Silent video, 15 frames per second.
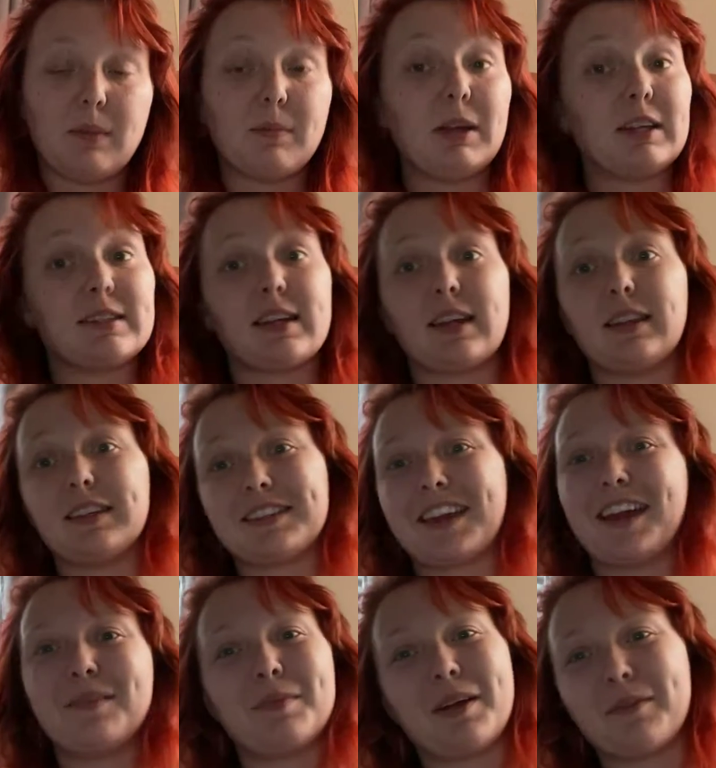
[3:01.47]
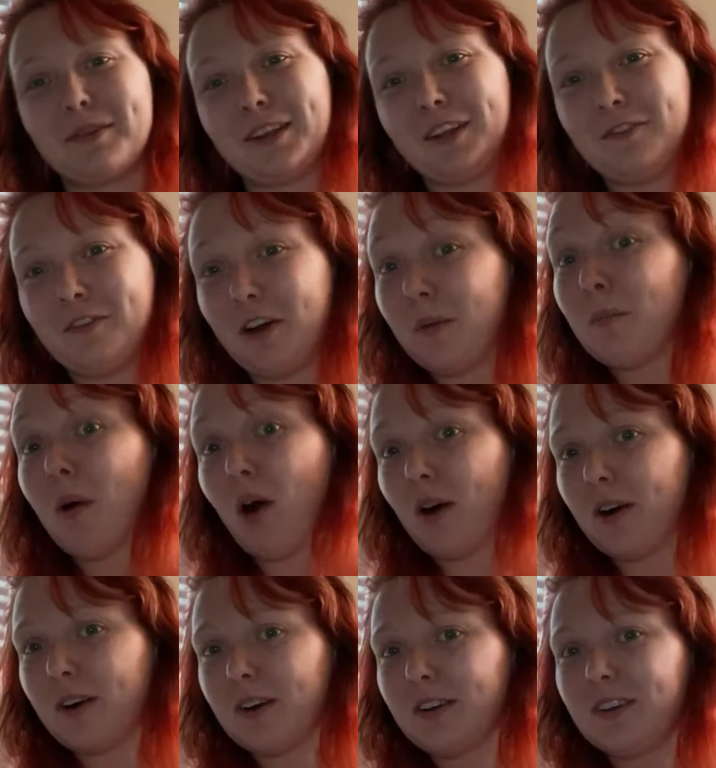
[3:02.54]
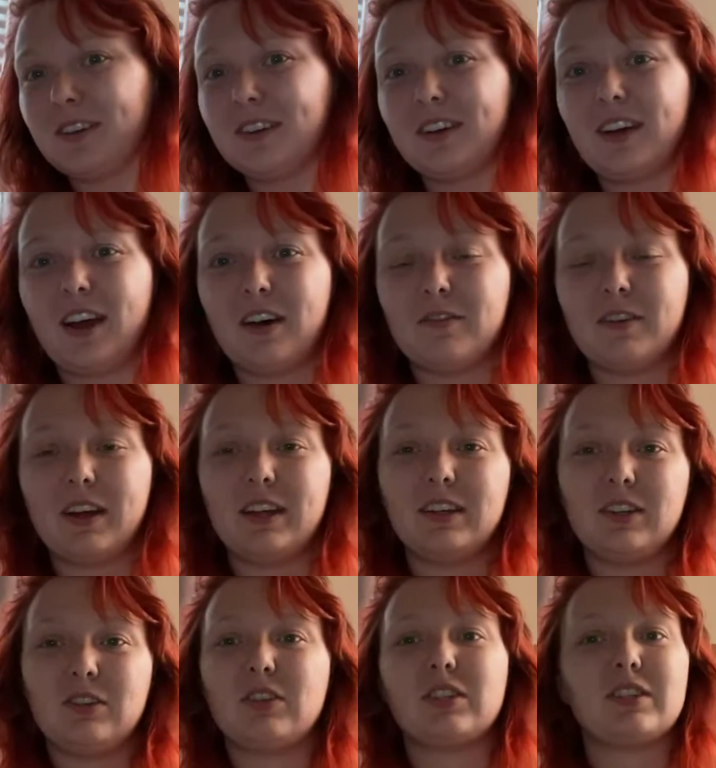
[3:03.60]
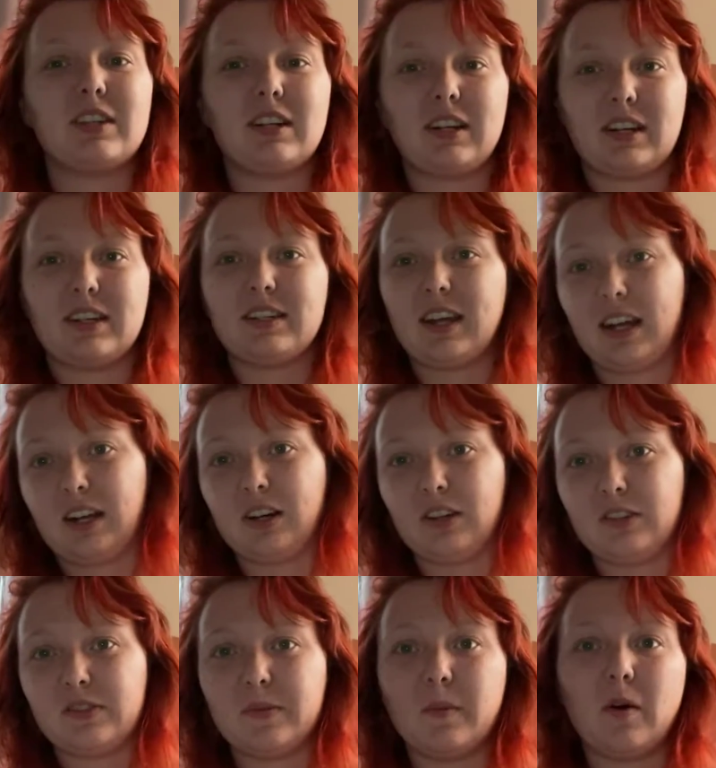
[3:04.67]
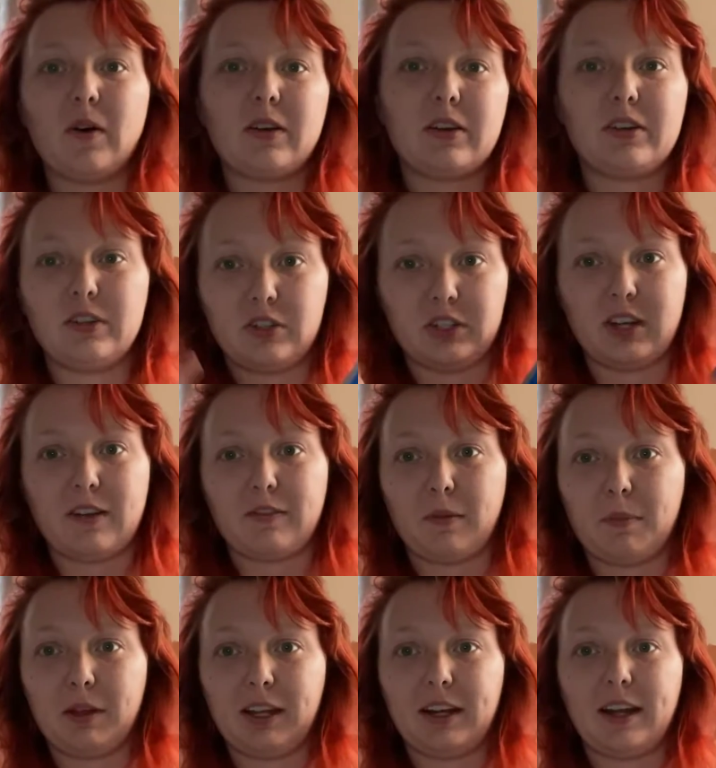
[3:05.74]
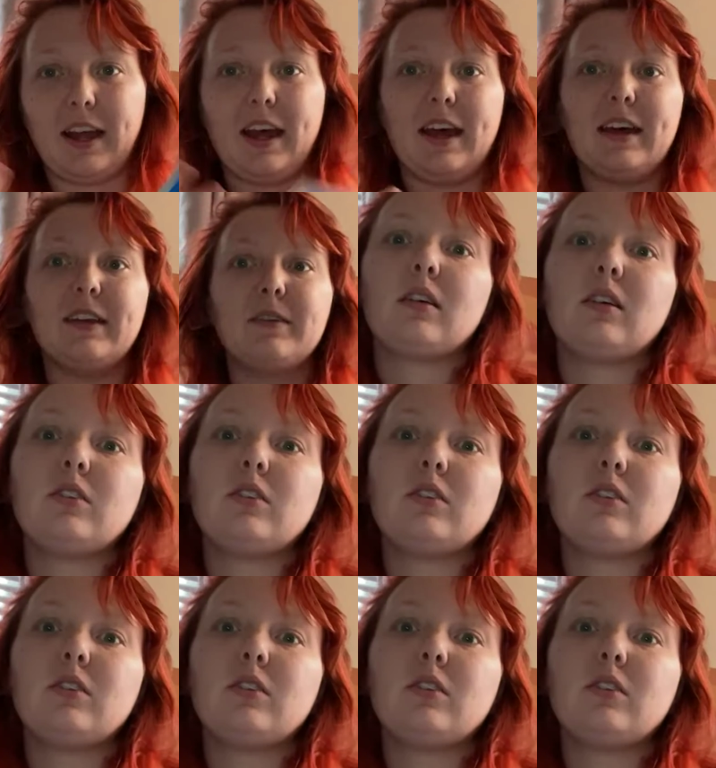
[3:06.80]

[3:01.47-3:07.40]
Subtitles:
being said, this can be a really fun park event. You just need a container and some water, and you just have to plan ahead.